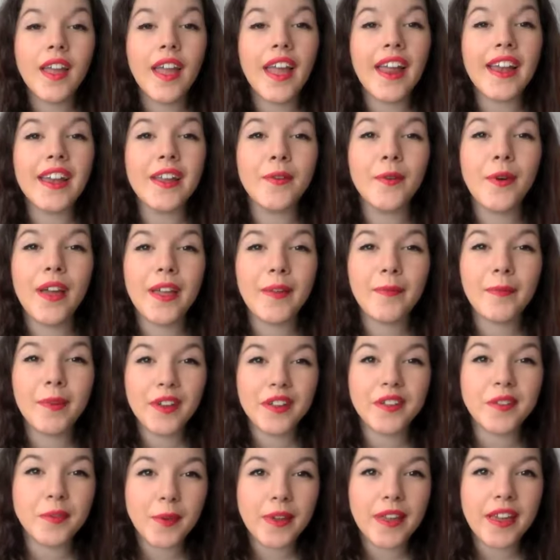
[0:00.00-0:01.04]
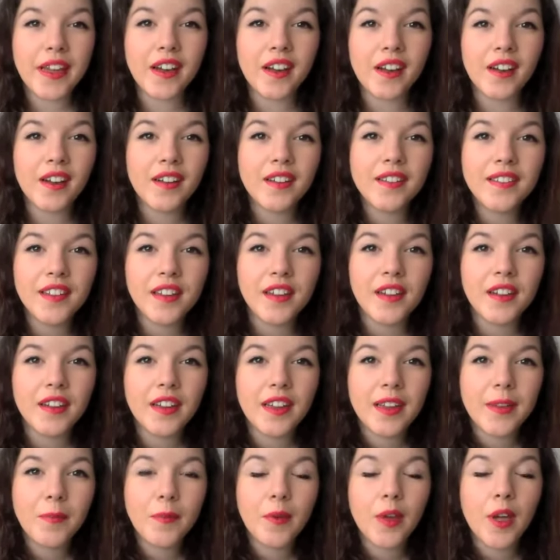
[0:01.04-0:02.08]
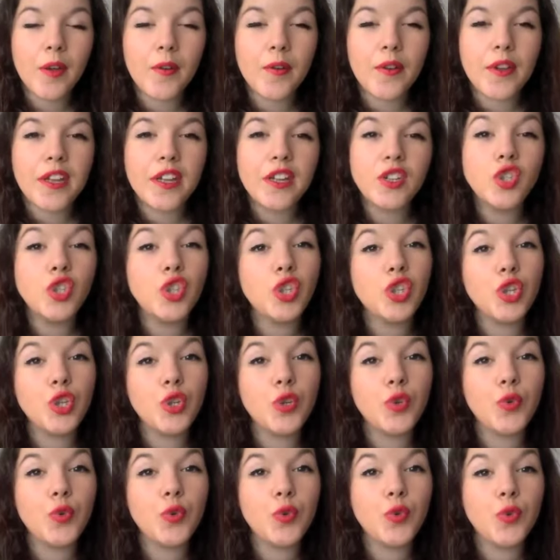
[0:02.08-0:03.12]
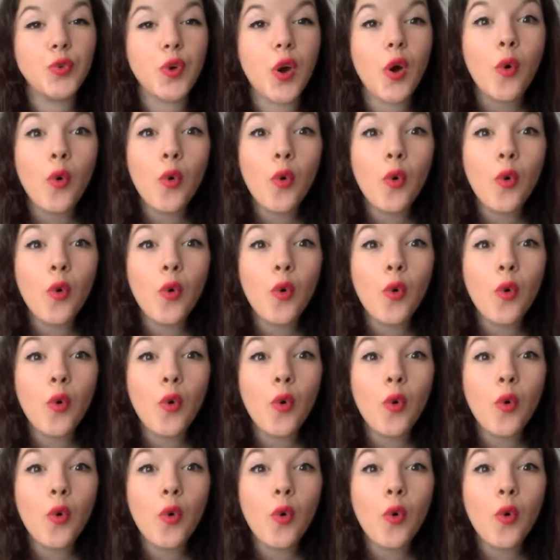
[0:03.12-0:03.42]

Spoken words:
Anyway, my sweethearts, I'm going to,